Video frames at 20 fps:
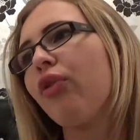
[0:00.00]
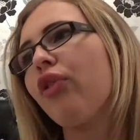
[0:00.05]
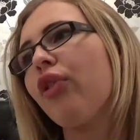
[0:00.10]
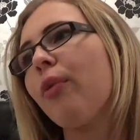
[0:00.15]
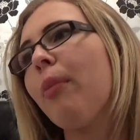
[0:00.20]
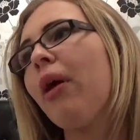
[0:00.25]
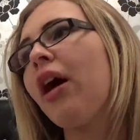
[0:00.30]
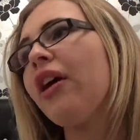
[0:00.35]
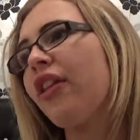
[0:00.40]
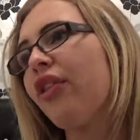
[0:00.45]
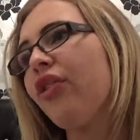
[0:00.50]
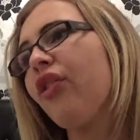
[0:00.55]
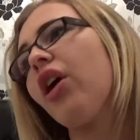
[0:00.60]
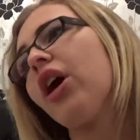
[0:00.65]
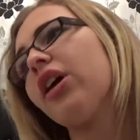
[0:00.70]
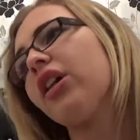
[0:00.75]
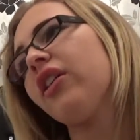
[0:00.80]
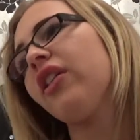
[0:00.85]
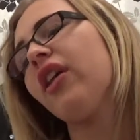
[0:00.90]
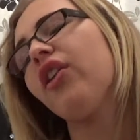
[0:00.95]
to buy the
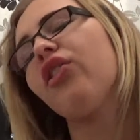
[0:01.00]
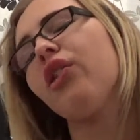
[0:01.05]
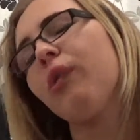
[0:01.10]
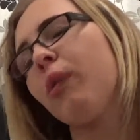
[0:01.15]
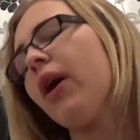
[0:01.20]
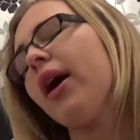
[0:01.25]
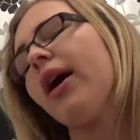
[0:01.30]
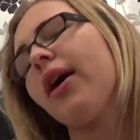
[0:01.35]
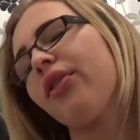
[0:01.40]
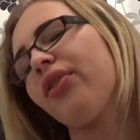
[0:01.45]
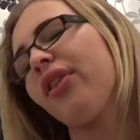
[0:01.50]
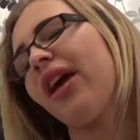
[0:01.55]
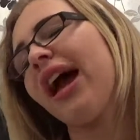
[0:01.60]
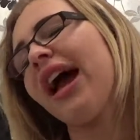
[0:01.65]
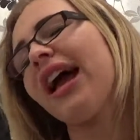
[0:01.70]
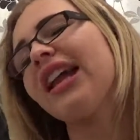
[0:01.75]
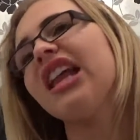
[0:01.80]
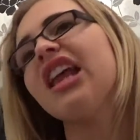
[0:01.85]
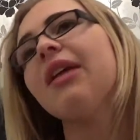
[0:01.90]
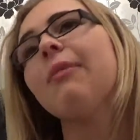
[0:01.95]
diner that she works
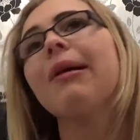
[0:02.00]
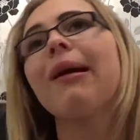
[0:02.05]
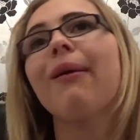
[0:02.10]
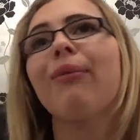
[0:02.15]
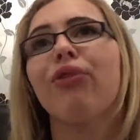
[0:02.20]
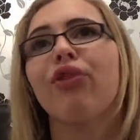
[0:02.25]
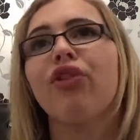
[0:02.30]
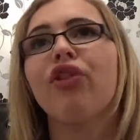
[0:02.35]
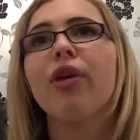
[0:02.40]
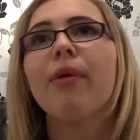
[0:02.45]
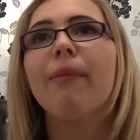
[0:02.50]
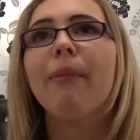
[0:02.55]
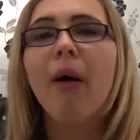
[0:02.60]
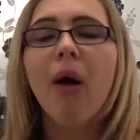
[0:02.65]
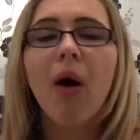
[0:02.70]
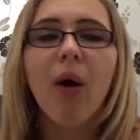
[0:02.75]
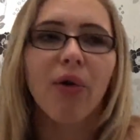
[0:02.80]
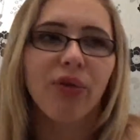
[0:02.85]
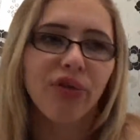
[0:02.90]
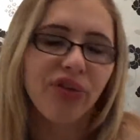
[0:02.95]
at, and he becomes a new
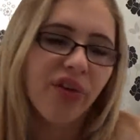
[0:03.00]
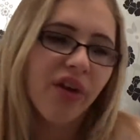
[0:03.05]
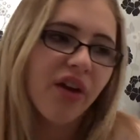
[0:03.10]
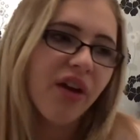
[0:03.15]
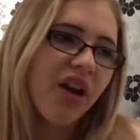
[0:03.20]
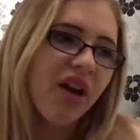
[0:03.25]
boss.